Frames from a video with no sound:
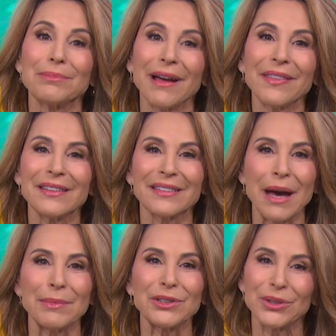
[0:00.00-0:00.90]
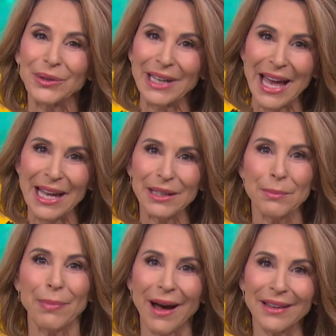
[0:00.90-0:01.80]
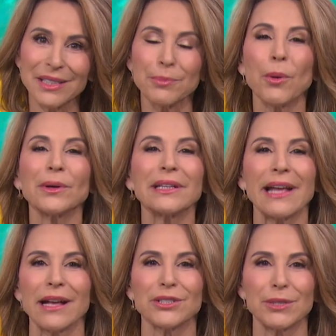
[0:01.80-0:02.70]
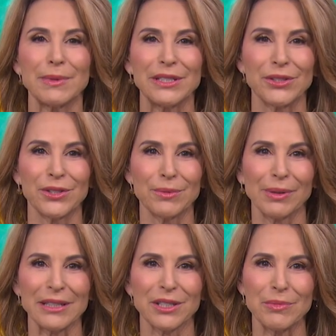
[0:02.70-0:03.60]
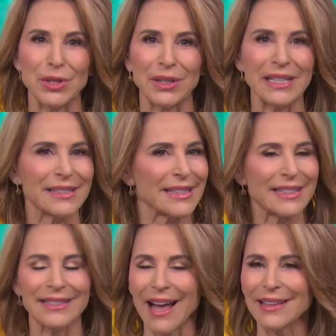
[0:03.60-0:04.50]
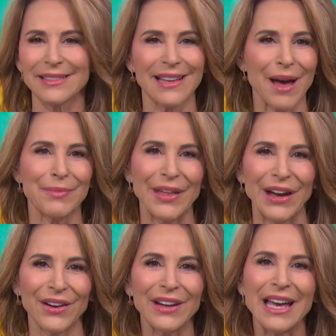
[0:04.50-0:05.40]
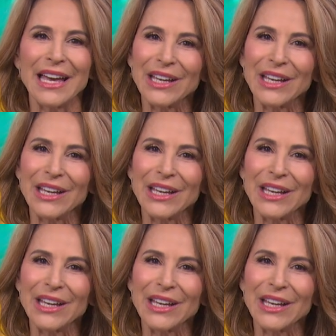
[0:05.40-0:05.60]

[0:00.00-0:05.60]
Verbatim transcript: Month is coming to an end, but supporting L G B T Q plus communities does not stop there.